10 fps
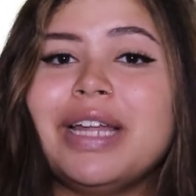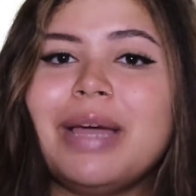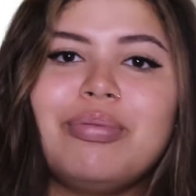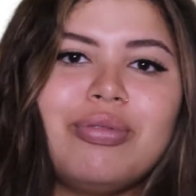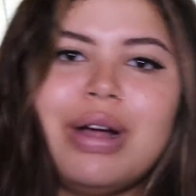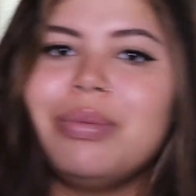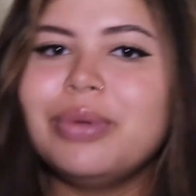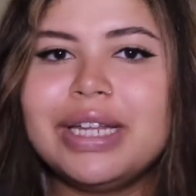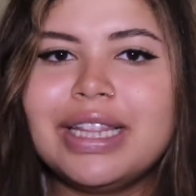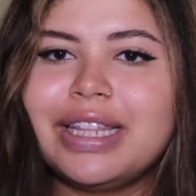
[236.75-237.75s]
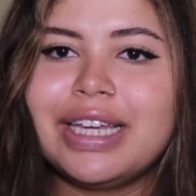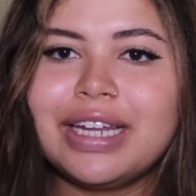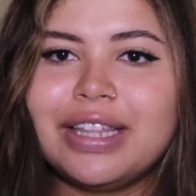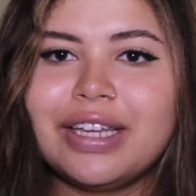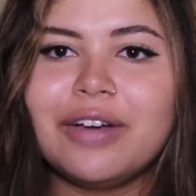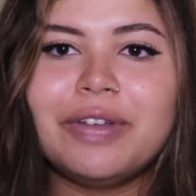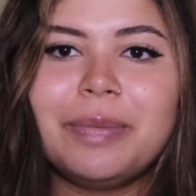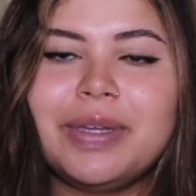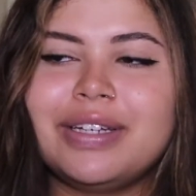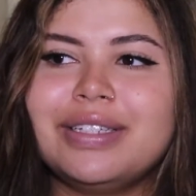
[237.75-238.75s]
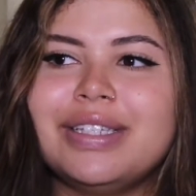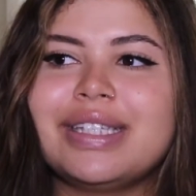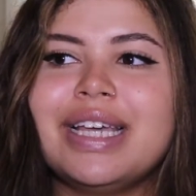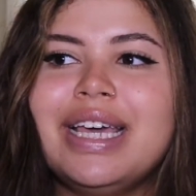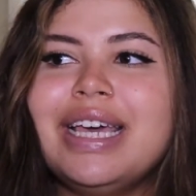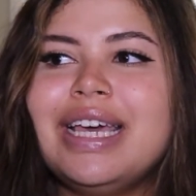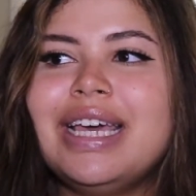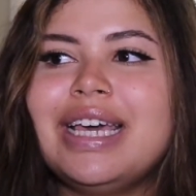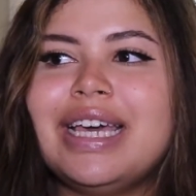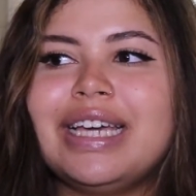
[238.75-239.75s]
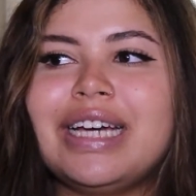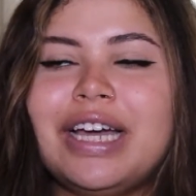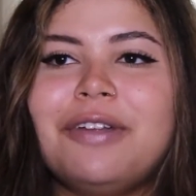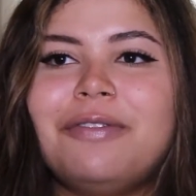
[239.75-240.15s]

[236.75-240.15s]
I probably didn't think anything of it because it kind of